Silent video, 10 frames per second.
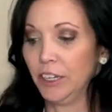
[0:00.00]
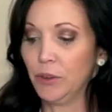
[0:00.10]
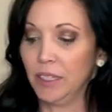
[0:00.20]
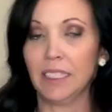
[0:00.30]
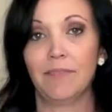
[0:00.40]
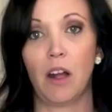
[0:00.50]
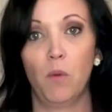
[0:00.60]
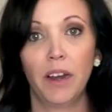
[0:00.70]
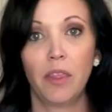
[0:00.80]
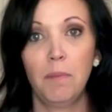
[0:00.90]
You can see I've got
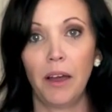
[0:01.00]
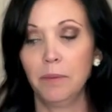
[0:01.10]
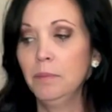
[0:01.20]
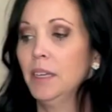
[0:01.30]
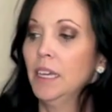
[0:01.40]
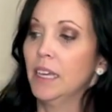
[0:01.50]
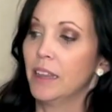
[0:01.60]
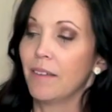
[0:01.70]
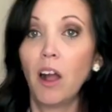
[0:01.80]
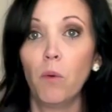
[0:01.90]
one on the bottom, and
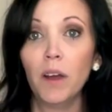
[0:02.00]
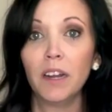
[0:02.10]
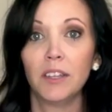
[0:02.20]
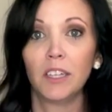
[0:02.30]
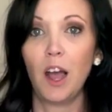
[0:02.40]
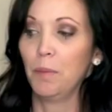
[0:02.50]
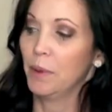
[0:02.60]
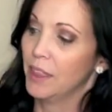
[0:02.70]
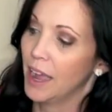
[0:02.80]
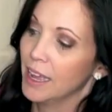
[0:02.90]
then I've got one on the top
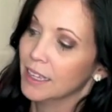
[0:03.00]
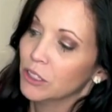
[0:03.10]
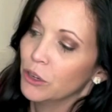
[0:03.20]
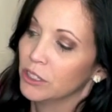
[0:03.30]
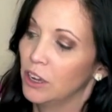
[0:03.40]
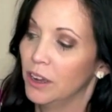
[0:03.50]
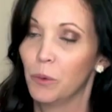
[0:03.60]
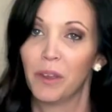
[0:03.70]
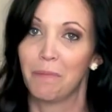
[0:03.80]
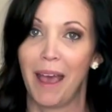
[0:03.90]
that is hooked on
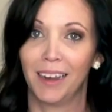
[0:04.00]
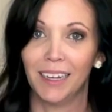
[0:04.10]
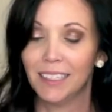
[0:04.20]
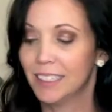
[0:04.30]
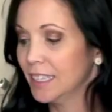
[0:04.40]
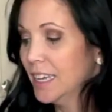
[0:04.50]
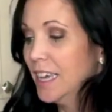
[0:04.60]
with magnets.